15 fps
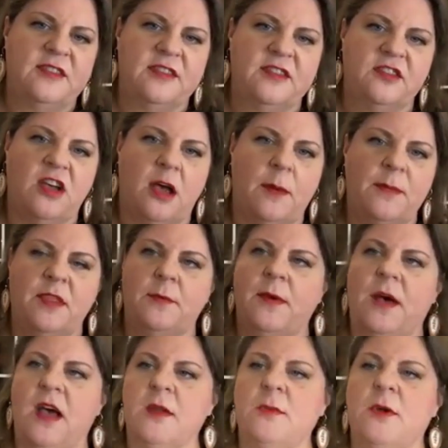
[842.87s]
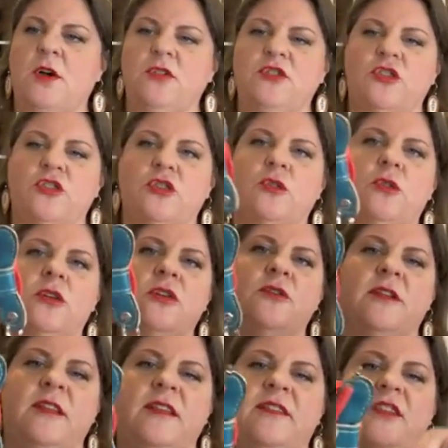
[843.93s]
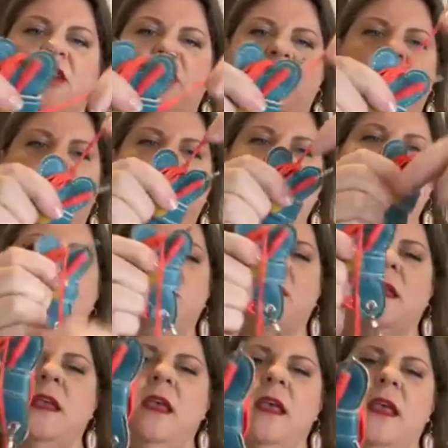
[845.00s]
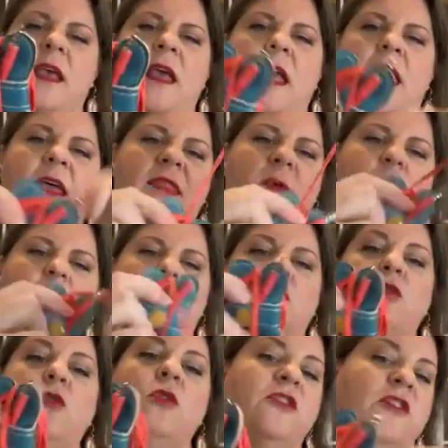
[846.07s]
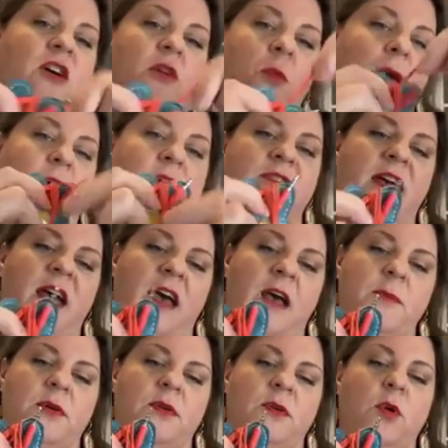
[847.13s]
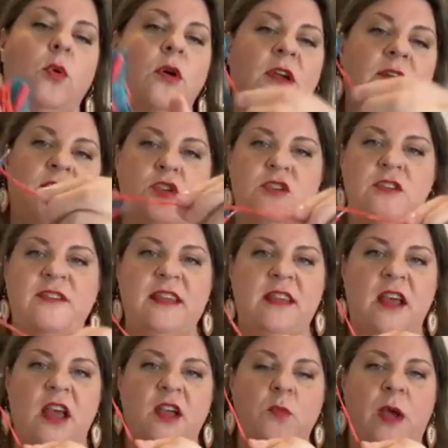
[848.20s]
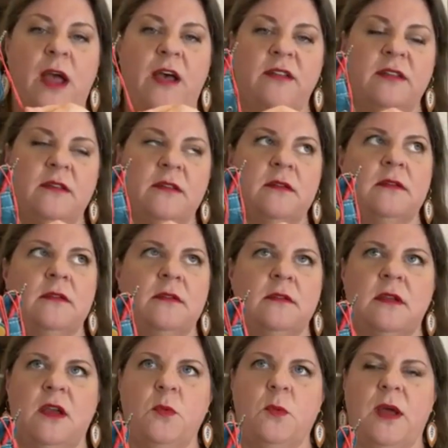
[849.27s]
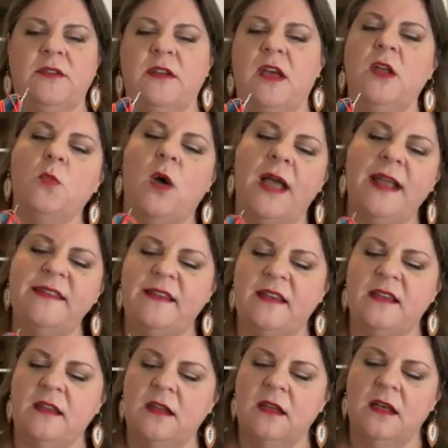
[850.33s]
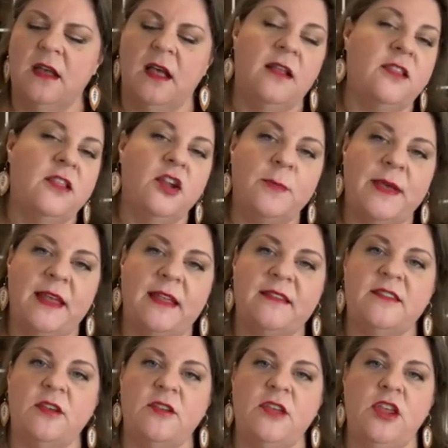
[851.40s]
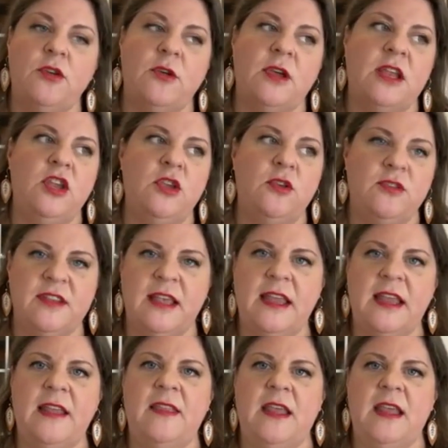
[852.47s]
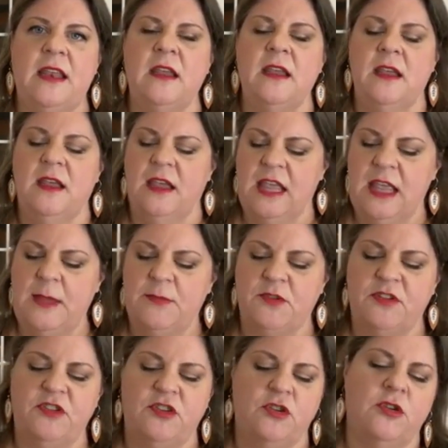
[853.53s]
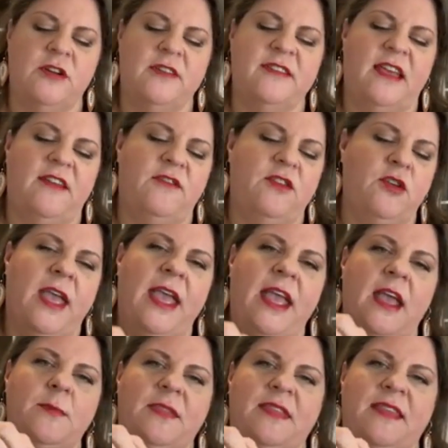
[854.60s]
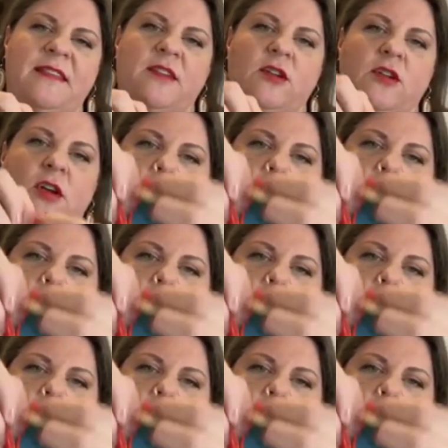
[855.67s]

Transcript: at the top and the bottom hold your cord really securely. And then when your cord's all wound up, or if you just need to unwind it a little bit so that you can use it and then keep the rest of your cord safe, you can, but these little